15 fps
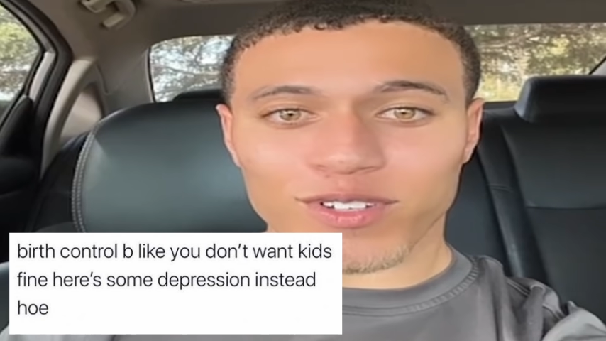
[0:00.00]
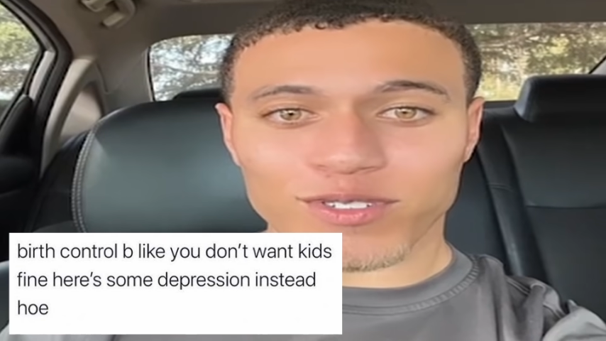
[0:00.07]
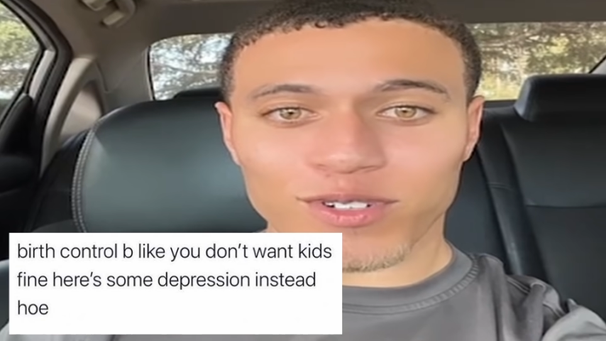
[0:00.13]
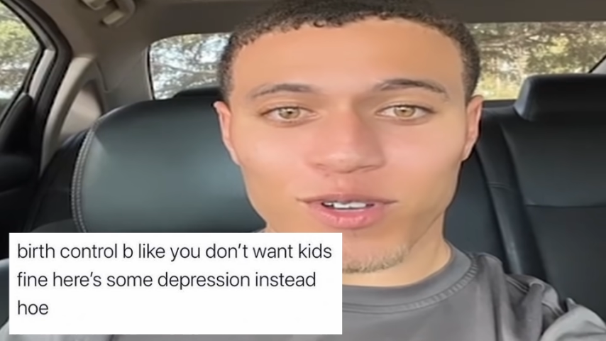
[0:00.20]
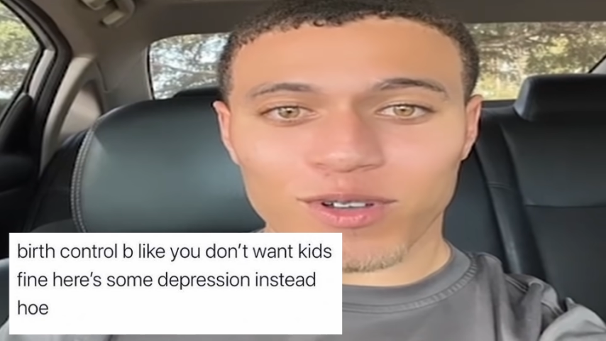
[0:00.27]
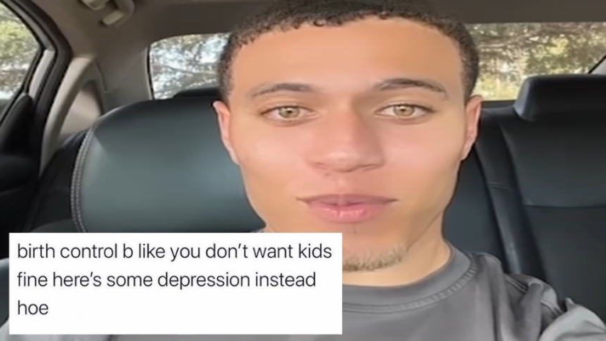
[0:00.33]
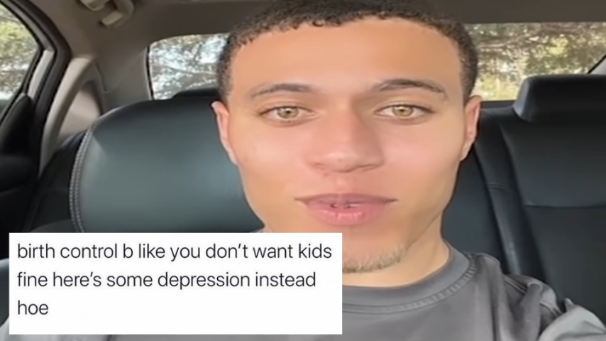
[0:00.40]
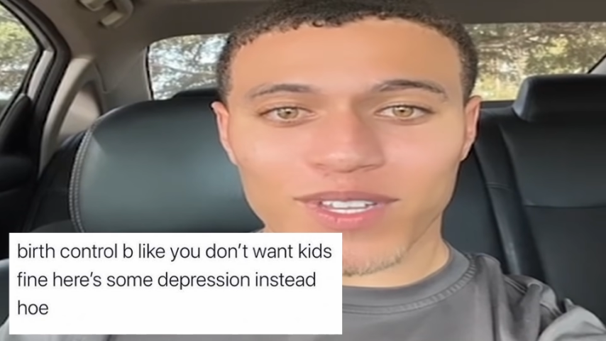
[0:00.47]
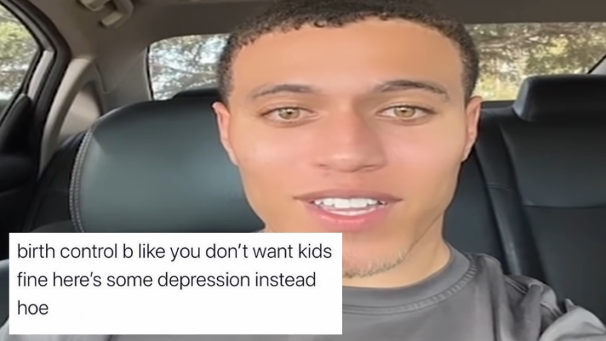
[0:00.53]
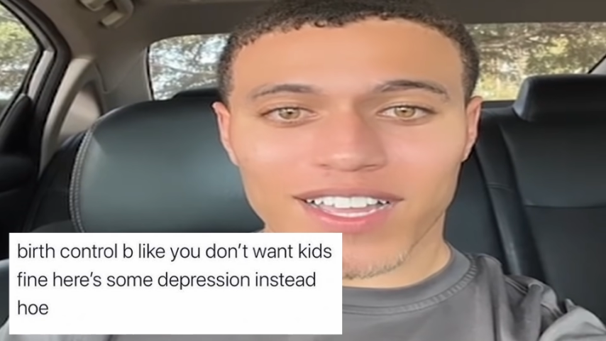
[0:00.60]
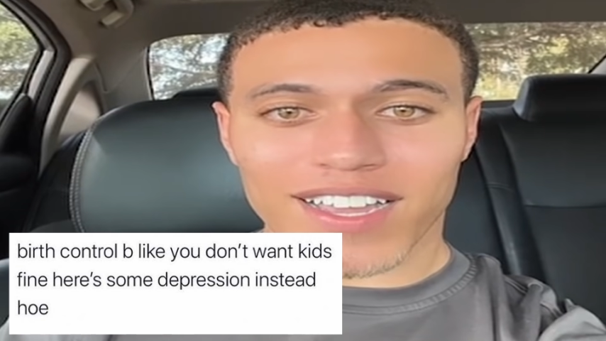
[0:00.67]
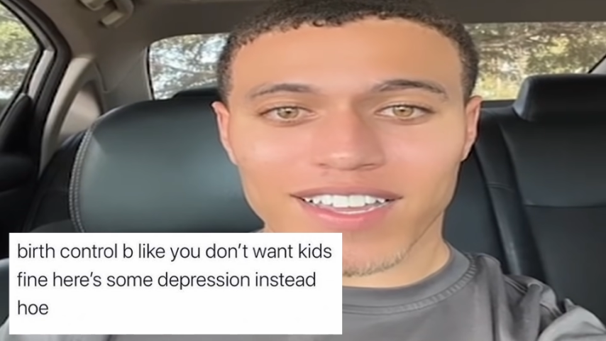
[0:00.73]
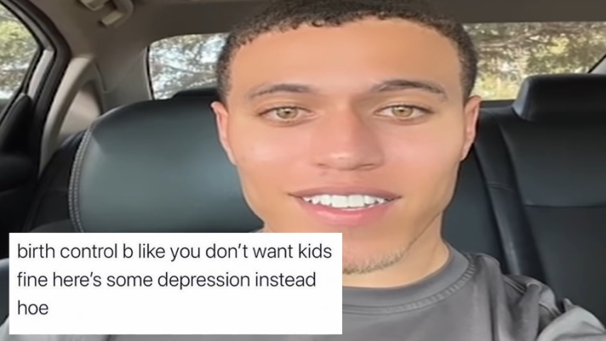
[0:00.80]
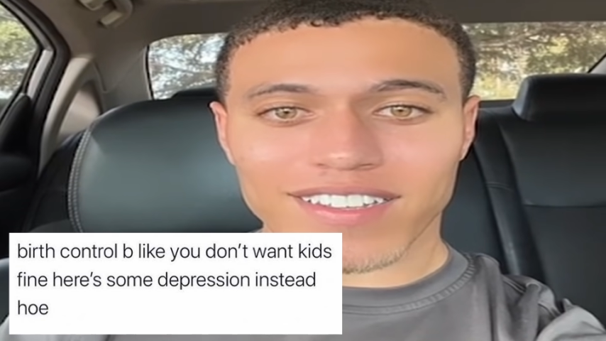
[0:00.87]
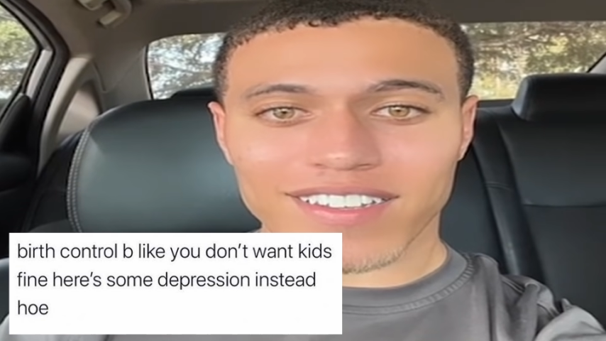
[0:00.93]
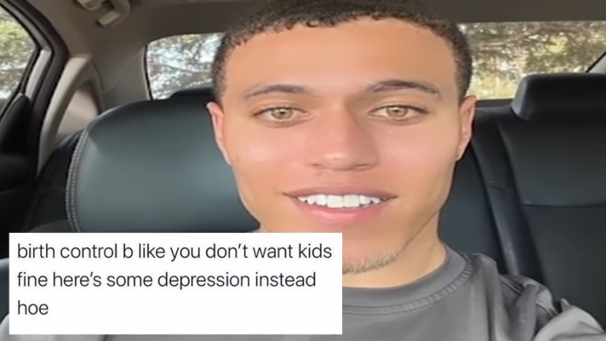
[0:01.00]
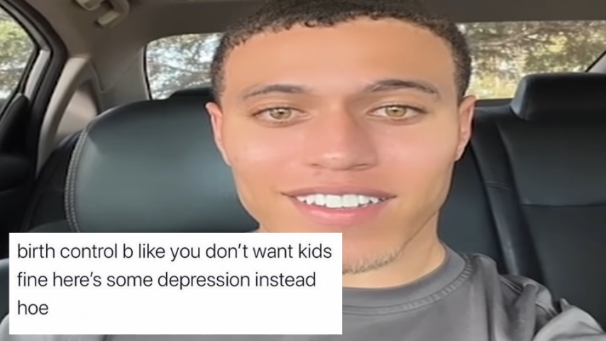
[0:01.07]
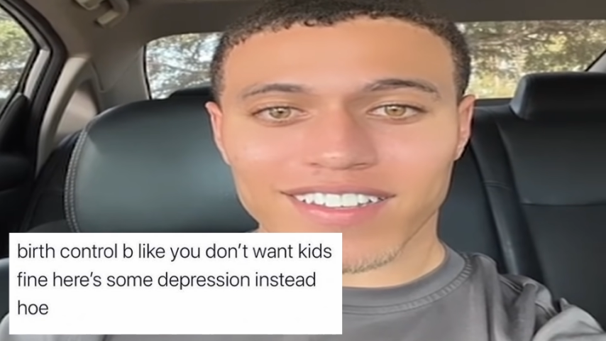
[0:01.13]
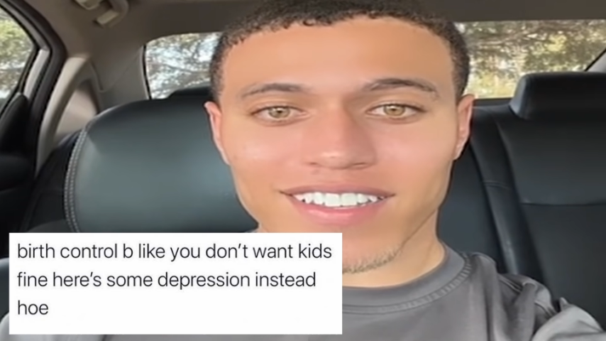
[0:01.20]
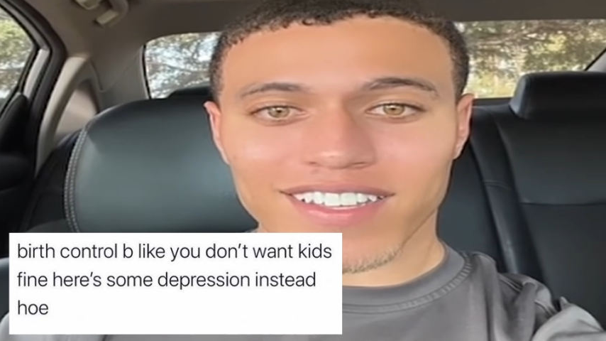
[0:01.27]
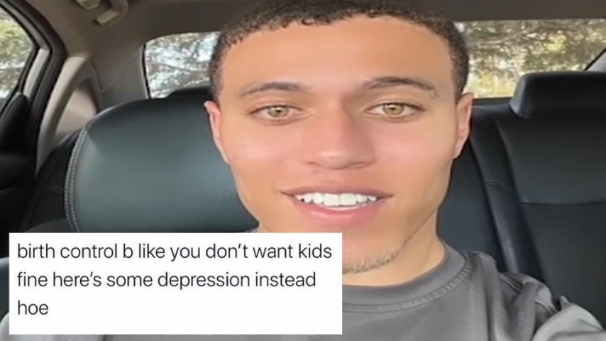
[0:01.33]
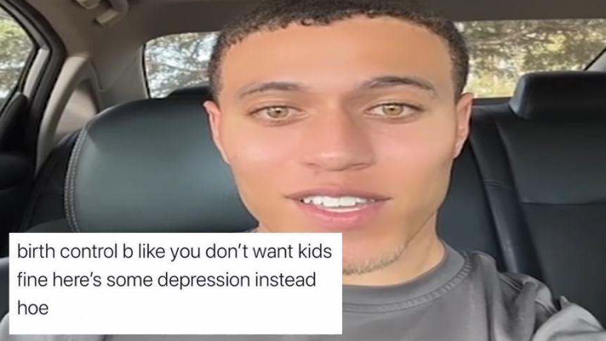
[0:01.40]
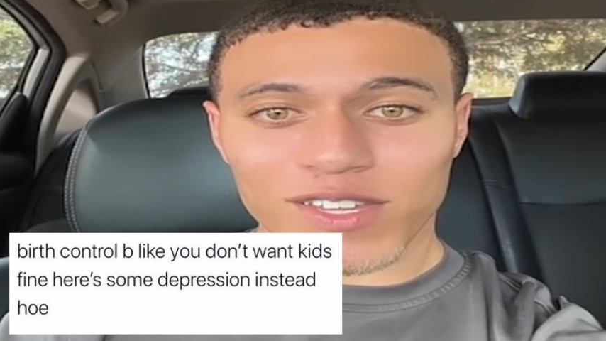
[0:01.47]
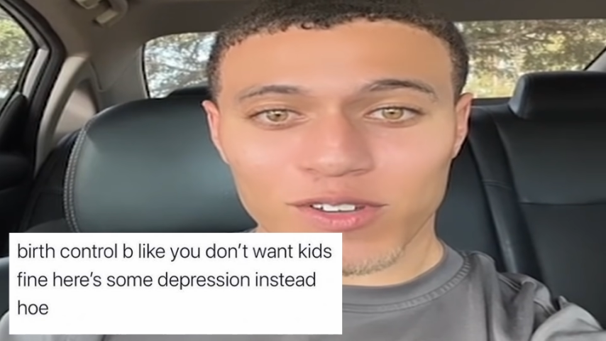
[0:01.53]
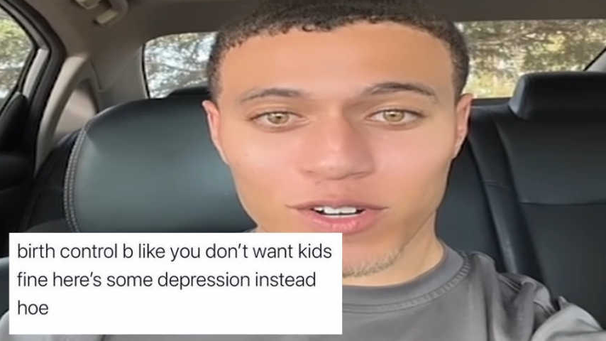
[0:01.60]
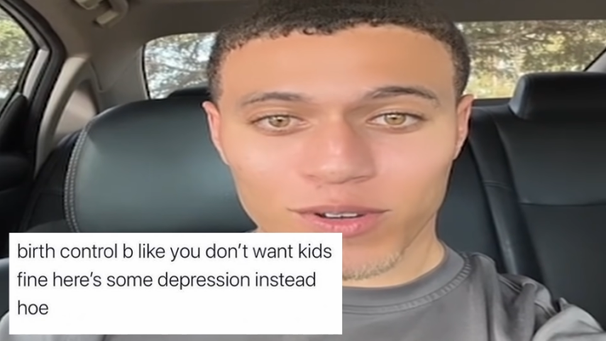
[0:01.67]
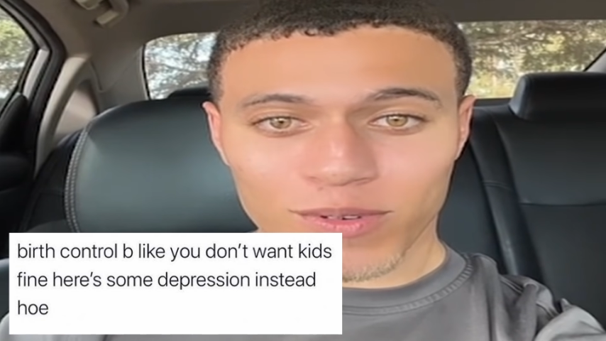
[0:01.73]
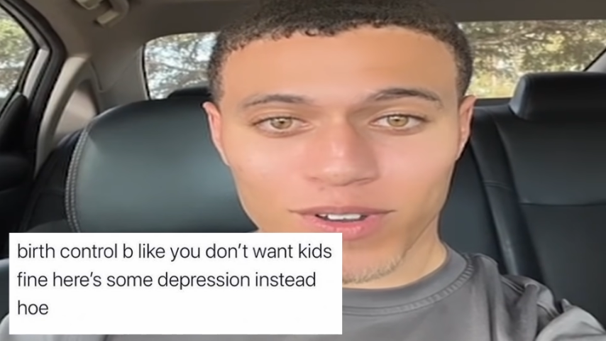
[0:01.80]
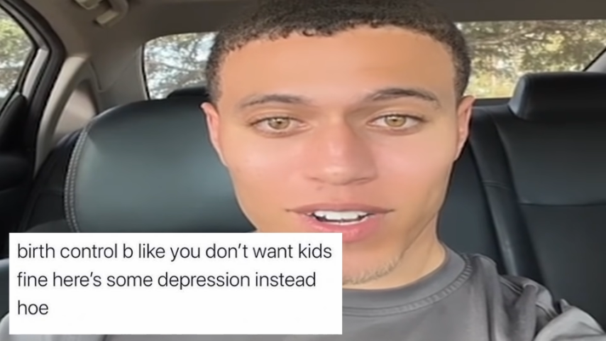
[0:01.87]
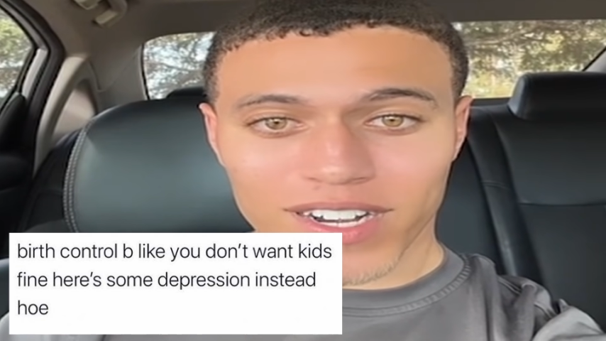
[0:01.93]
control be like, you
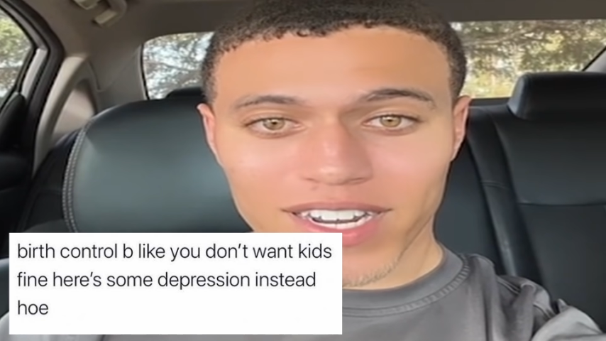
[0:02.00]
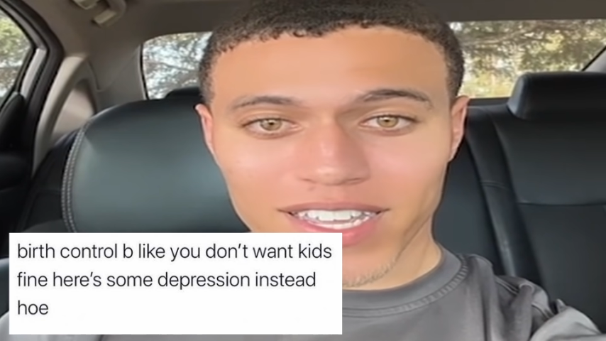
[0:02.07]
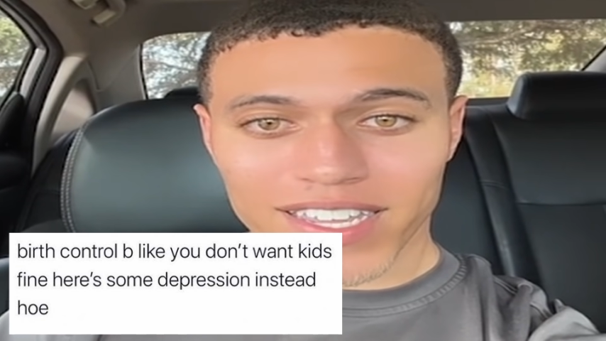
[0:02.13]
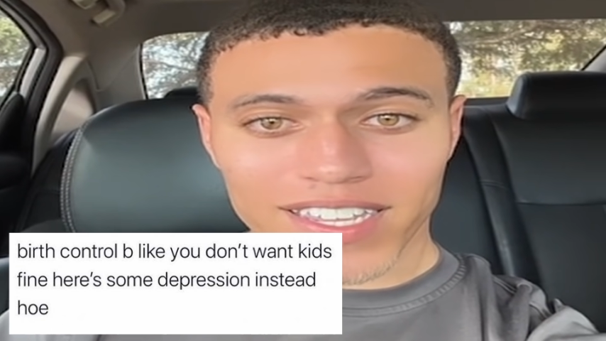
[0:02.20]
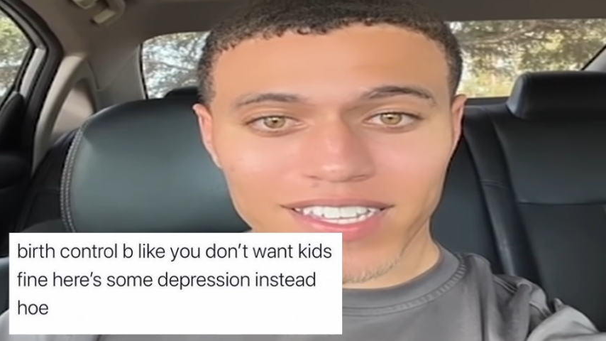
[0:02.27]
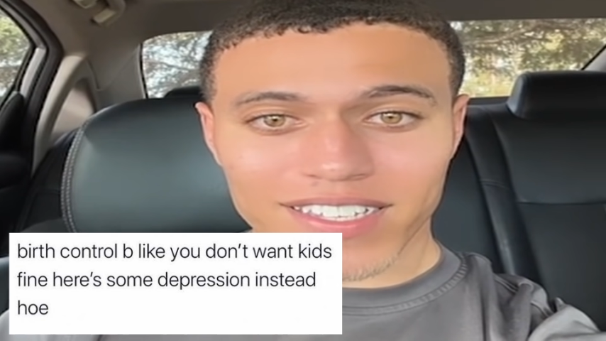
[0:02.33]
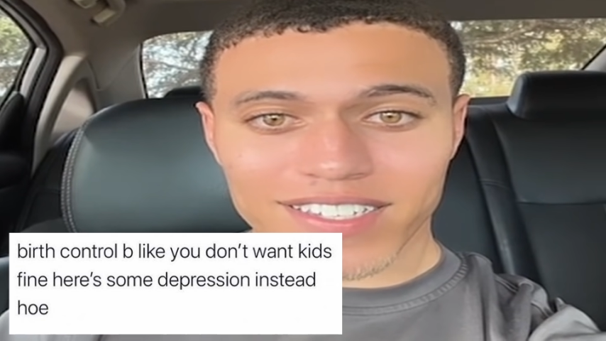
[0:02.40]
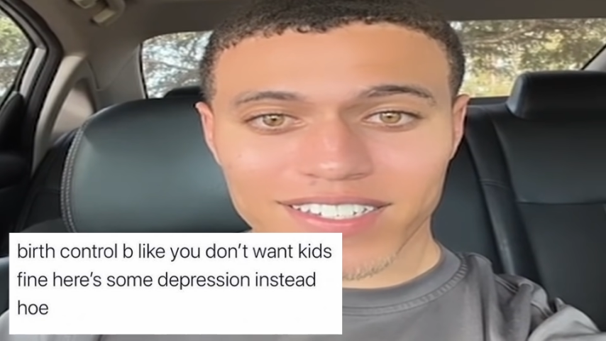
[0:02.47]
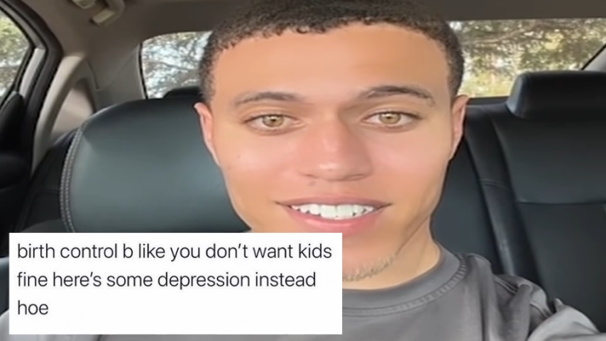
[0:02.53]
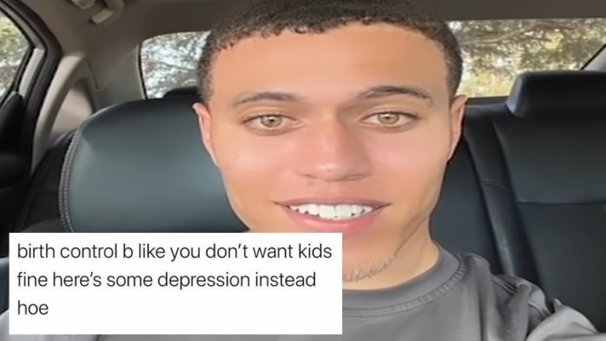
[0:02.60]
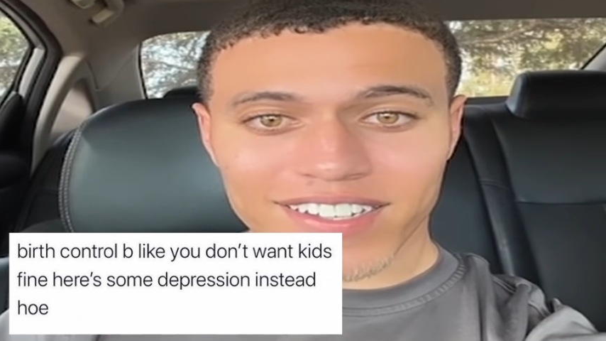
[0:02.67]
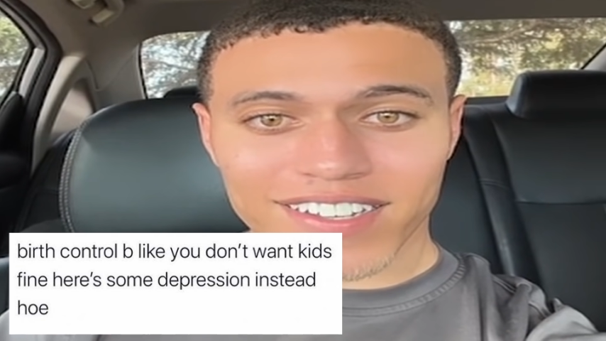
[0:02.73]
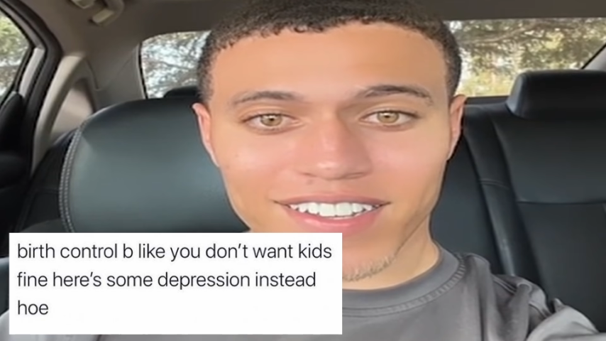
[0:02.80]
don't want any kids?